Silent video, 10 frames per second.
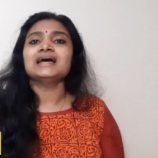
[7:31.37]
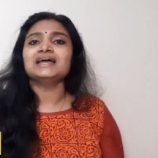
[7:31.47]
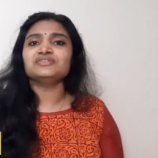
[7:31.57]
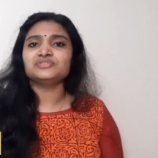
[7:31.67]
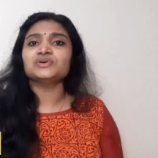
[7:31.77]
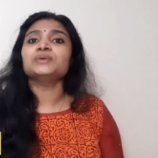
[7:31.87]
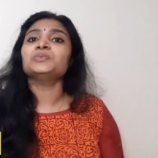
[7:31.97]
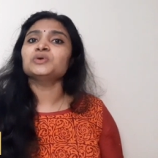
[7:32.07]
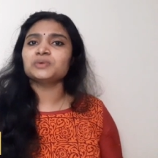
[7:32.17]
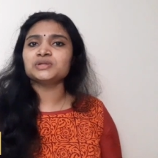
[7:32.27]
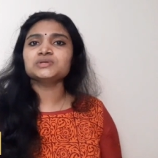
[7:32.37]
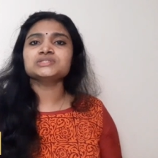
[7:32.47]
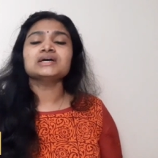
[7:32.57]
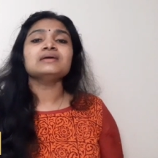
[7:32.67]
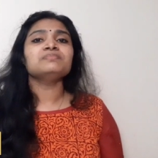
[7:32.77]
And if you want more
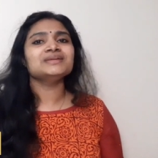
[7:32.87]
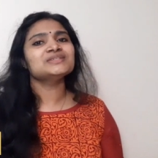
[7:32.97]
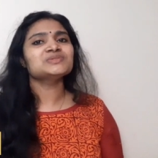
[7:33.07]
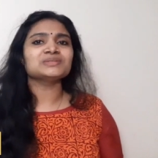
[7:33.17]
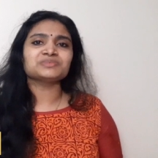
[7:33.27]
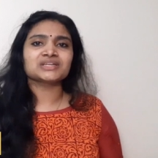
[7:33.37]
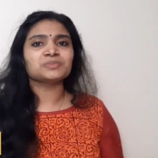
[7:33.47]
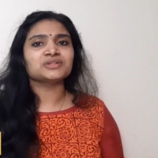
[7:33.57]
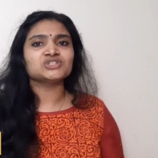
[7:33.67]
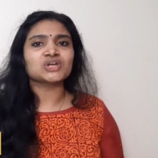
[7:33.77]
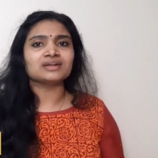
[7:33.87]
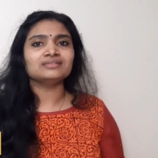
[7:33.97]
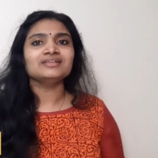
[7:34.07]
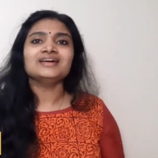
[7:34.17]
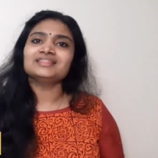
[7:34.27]
videos, please do subscribe to the
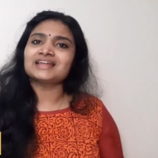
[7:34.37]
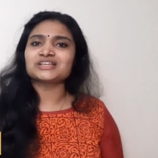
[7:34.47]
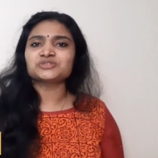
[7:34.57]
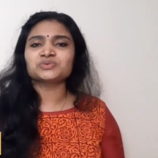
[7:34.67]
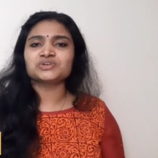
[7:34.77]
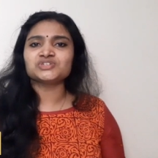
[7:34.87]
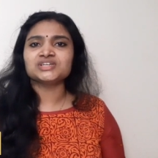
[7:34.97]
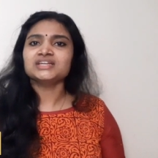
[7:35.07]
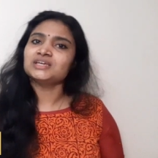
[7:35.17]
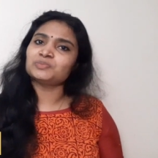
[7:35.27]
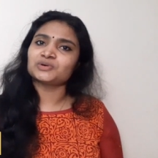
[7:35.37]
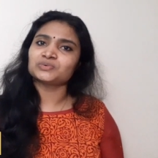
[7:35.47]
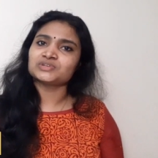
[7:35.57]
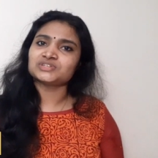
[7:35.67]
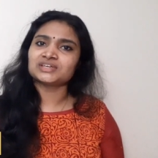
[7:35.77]
channel. Thanks for watching and keep on
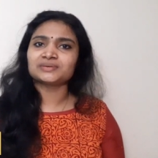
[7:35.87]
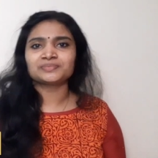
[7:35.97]
watching.